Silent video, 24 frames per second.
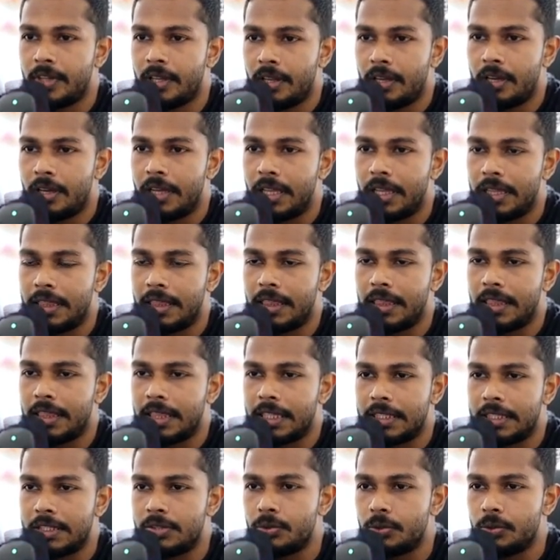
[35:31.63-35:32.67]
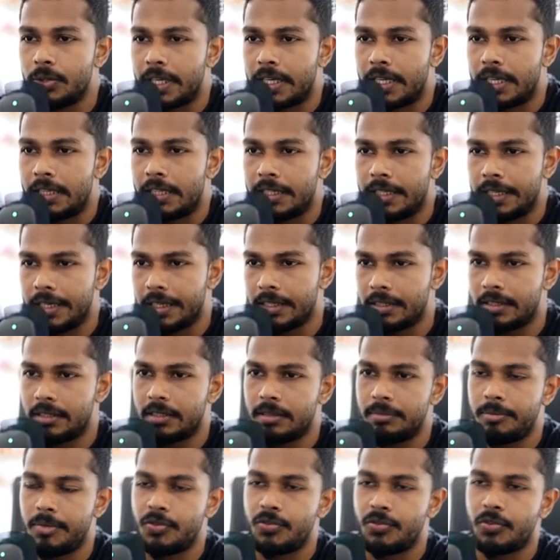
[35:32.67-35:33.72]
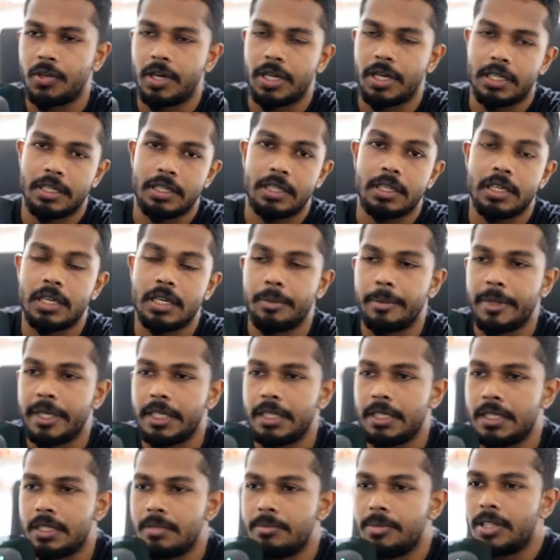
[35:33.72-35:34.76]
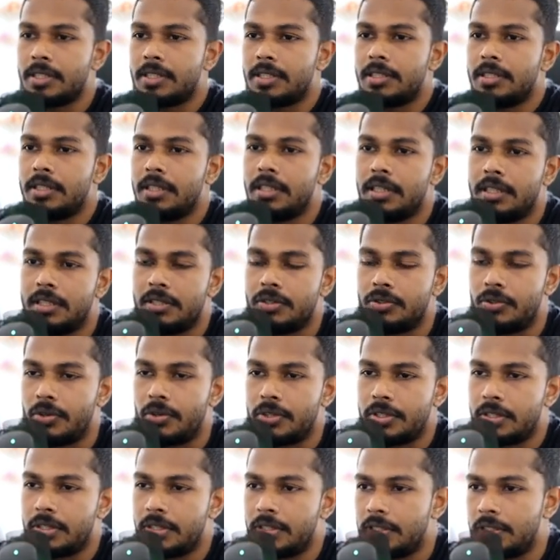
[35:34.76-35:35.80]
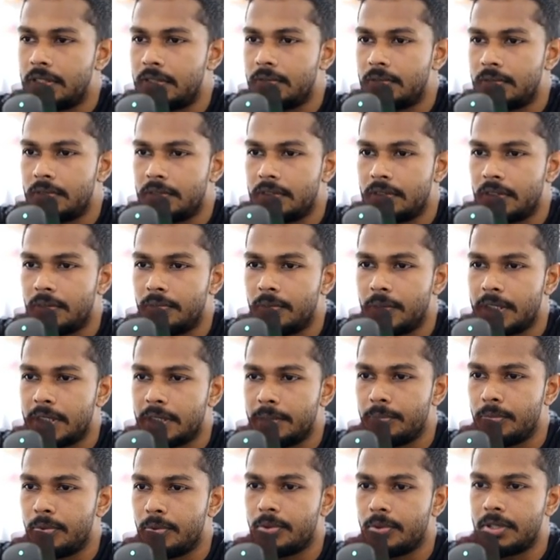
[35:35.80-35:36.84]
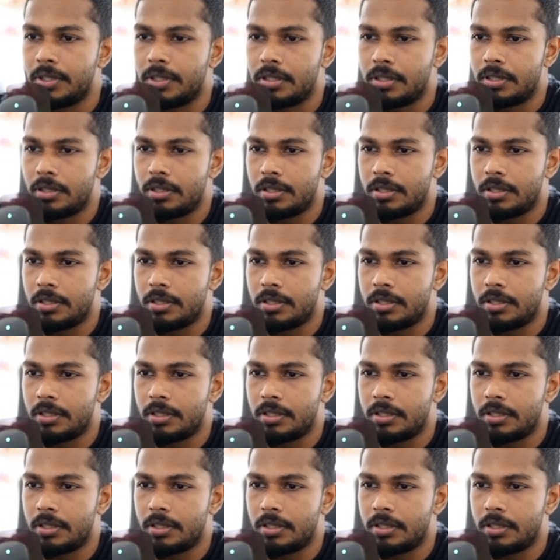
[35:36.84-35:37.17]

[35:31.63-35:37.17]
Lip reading: I'll do that at the end before I commit this, but it's not somewhat important